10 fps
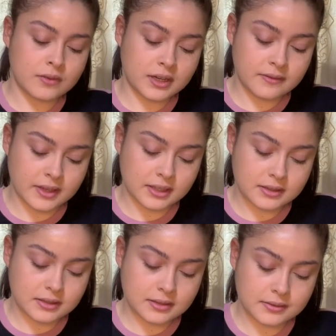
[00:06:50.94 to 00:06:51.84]
the
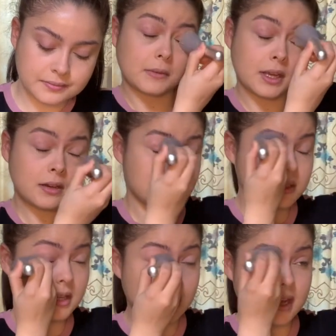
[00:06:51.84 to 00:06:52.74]
face. And
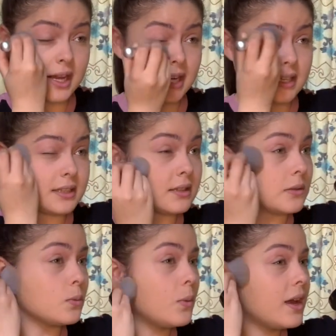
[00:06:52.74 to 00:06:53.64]
onto the eyelids
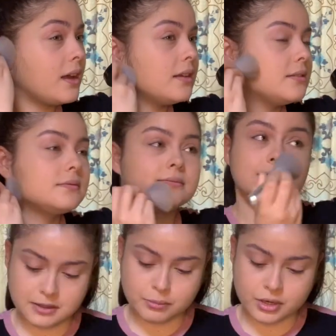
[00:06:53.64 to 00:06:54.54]
as well.
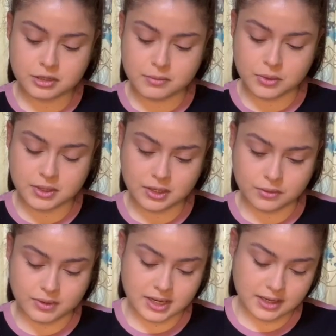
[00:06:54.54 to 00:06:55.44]
This brush melting
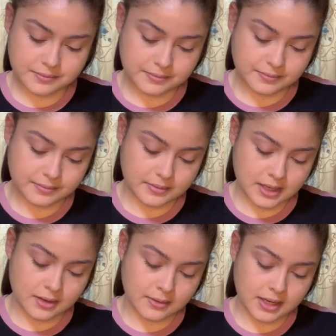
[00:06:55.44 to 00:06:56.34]
already.
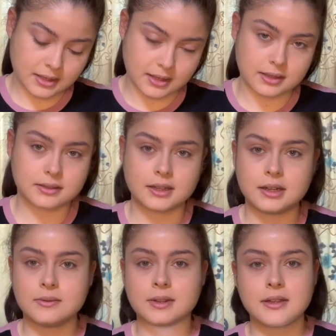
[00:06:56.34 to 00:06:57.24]
I don't like that.
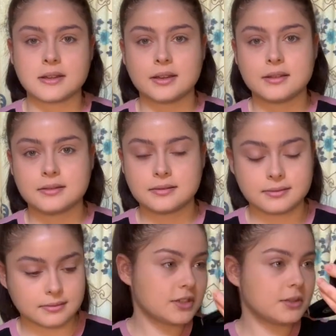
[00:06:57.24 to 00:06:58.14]
I don't like that.
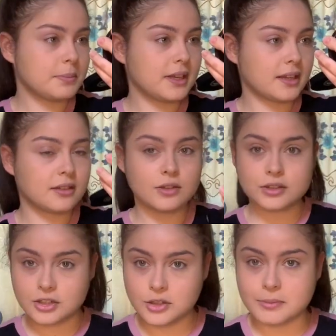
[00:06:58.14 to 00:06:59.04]
I should be
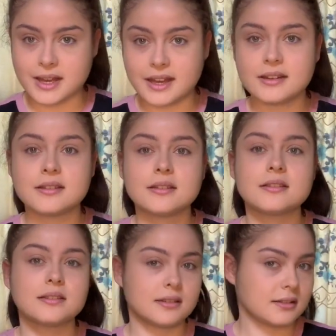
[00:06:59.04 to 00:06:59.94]
not too matte,
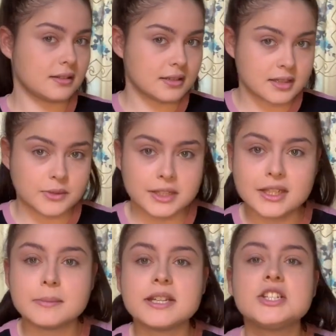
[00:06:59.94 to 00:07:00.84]
still with a
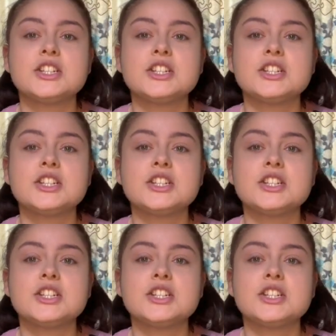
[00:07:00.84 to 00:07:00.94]
little bit of